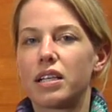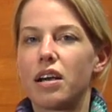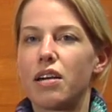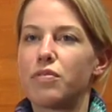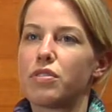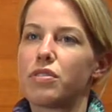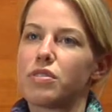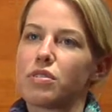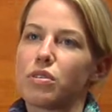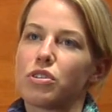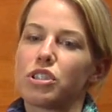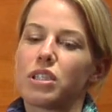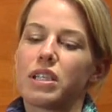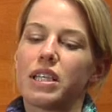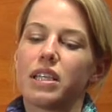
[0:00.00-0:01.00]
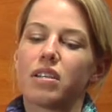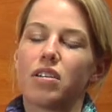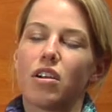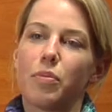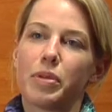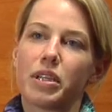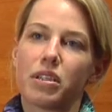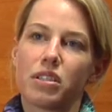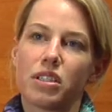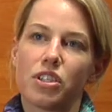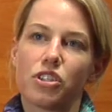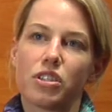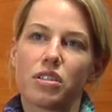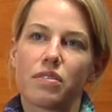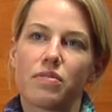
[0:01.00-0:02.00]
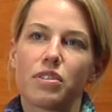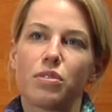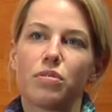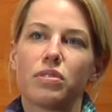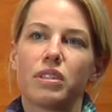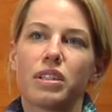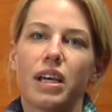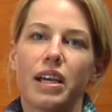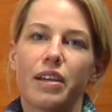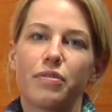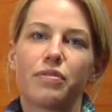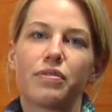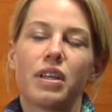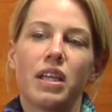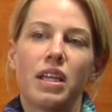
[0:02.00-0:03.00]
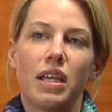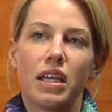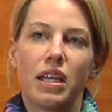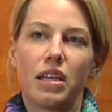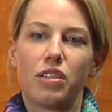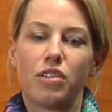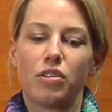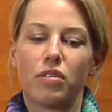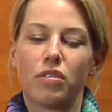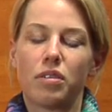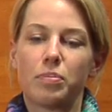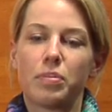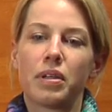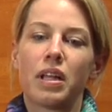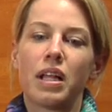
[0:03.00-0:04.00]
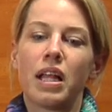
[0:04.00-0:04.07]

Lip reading: cover the social and economic conditions of student life in Europe.